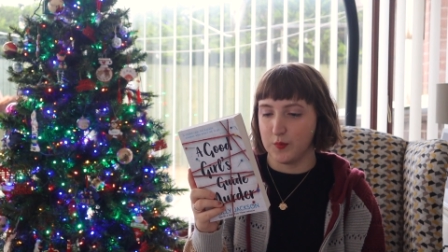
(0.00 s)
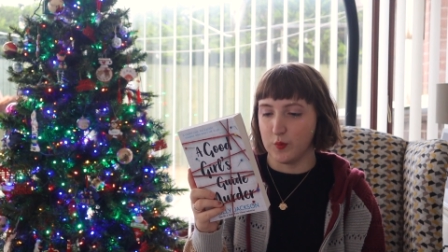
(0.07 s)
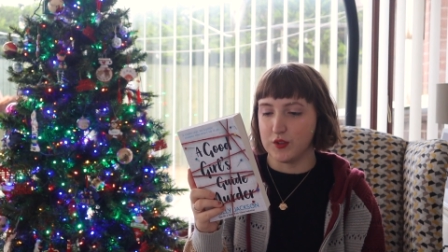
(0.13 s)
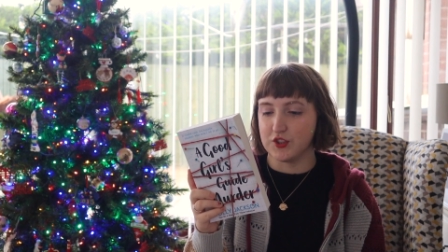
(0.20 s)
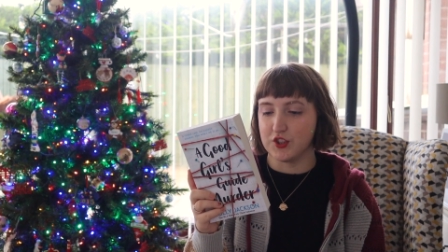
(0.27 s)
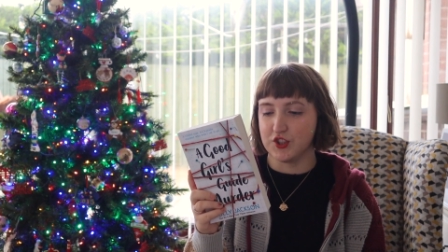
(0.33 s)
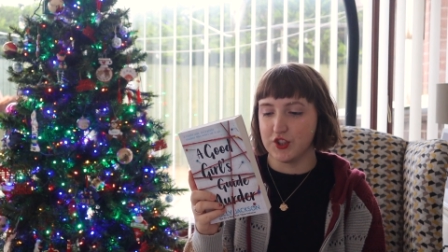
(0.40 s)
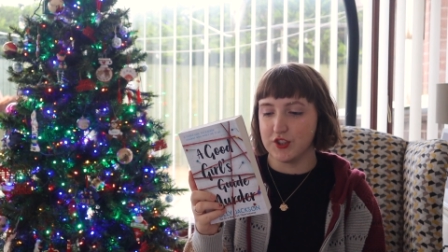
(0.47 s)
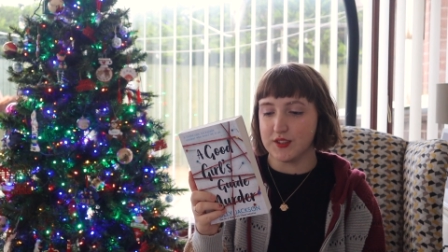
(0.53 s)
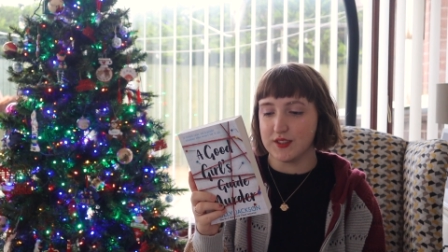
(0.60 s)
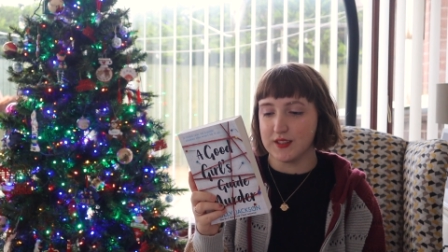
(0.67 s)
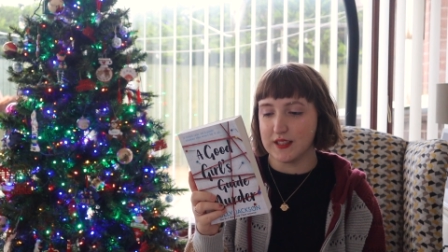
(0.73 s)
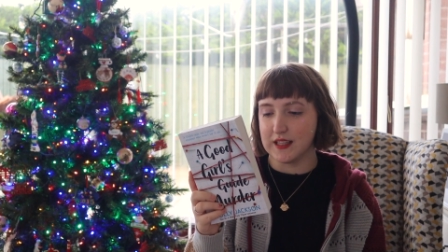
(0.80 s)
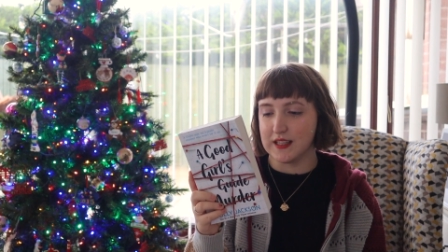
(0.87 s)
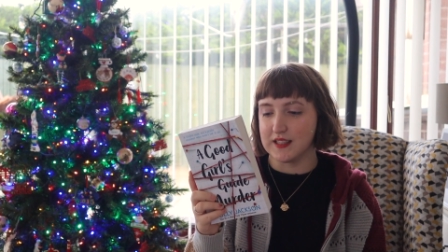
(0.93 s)
When she
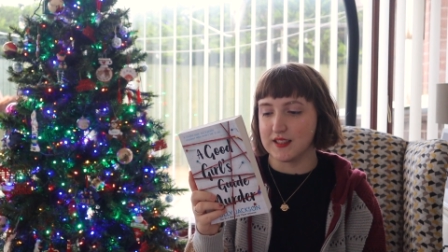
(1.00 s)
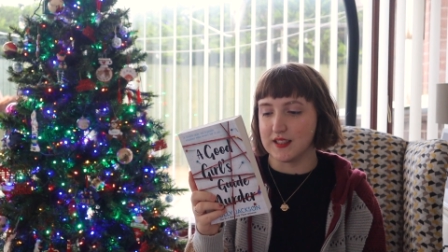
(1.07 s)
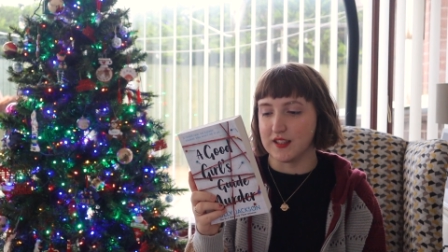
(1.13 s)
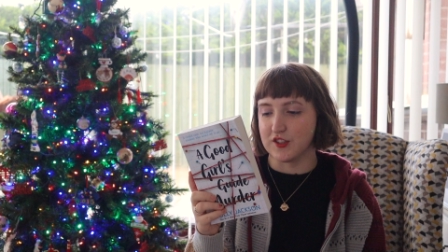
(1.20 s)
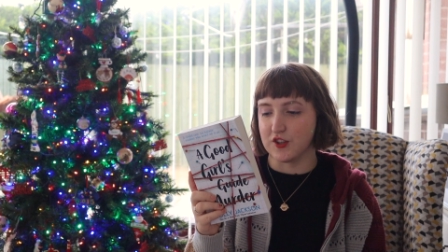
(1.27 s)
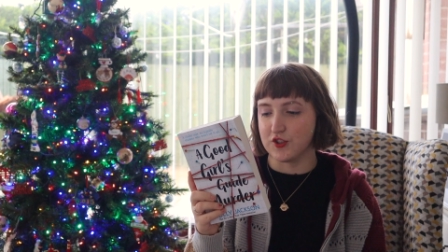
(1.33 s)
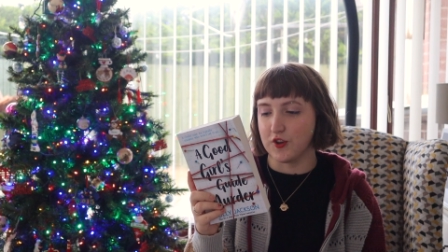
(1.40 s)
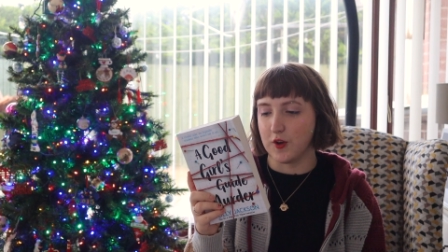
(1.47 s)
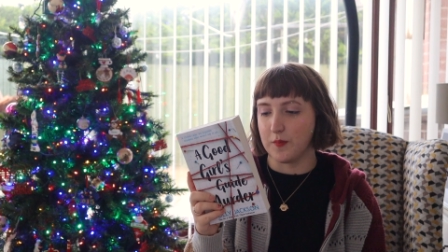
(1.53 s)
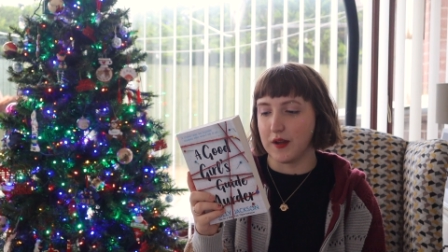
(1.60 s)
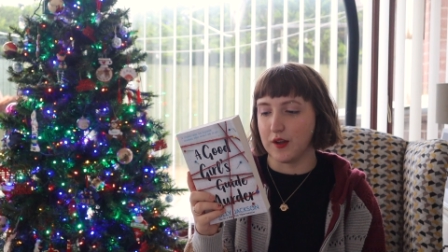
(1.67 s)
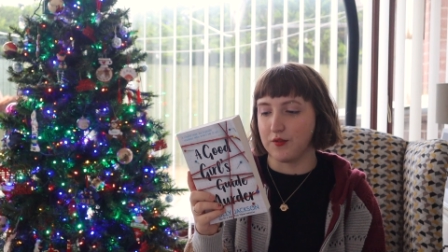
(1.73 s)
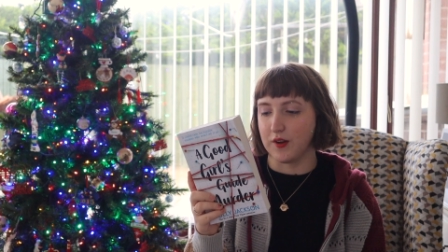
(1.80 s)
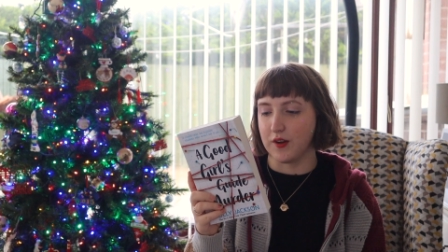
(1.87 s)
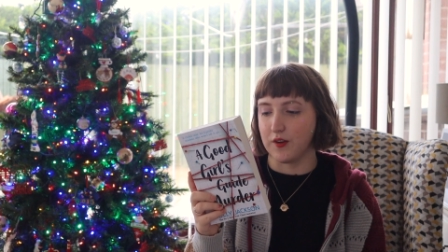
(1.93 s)
chooses the case as her
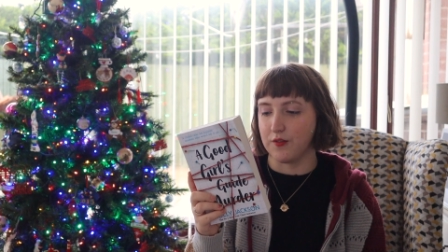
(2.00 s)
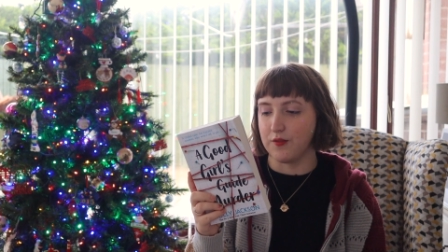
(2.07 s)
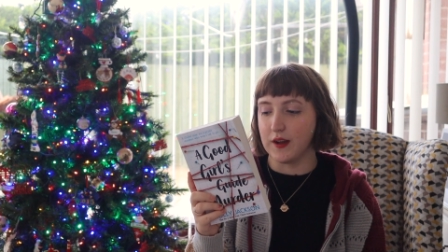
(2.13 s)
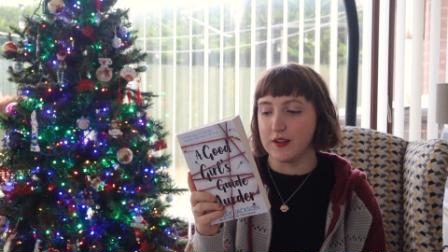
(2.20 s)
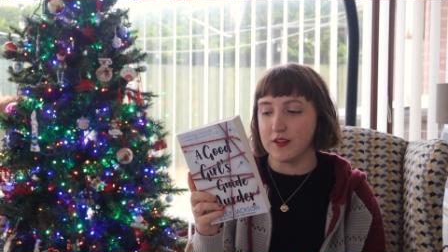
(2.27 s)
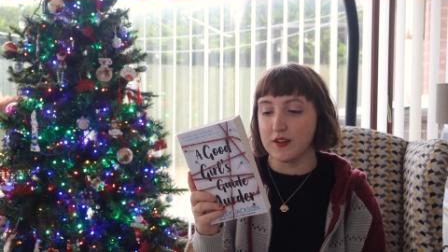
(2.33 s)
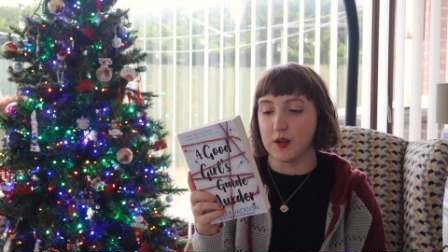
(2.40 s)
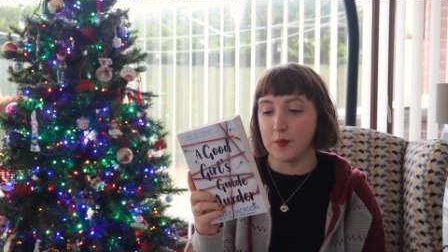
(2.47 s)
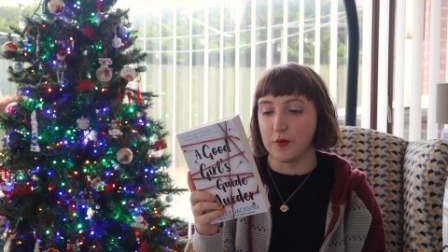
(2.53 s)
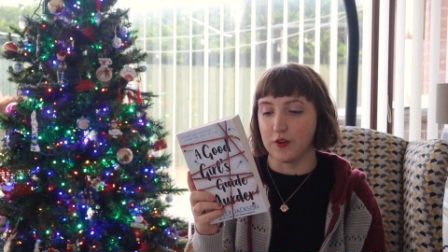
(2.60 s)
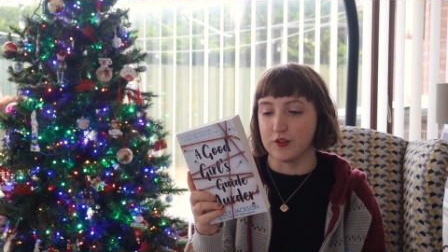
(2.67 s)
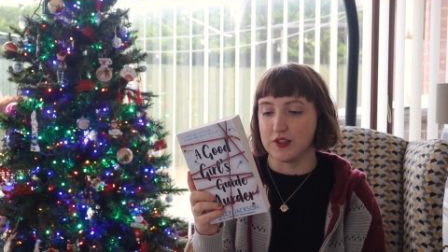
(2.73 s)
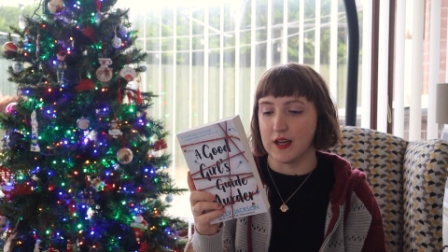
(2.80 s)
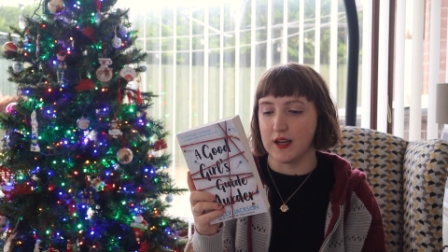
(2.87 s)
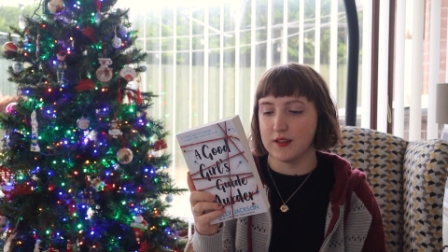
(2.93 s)
topic for her final year
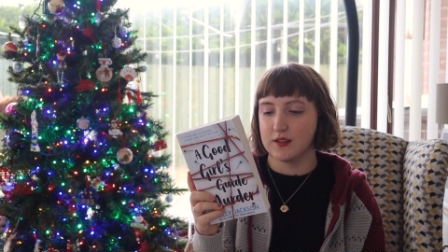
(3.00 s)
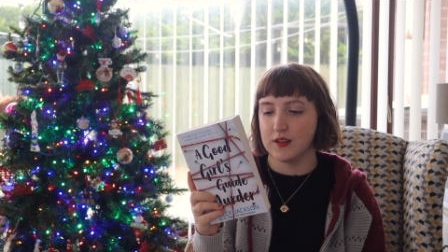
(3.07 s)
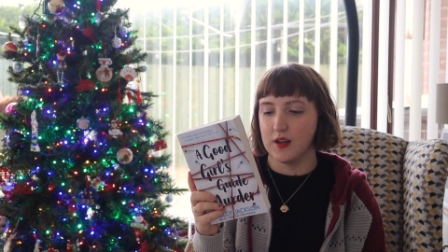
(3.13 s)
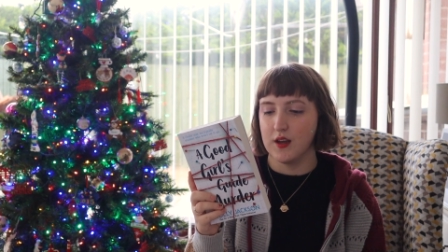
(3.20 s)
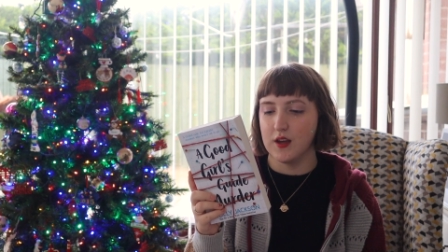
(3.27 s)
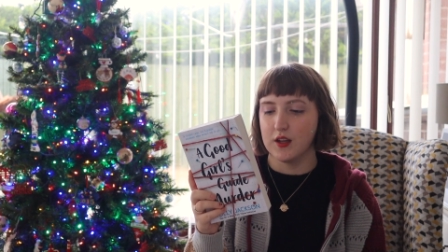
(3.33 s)
project,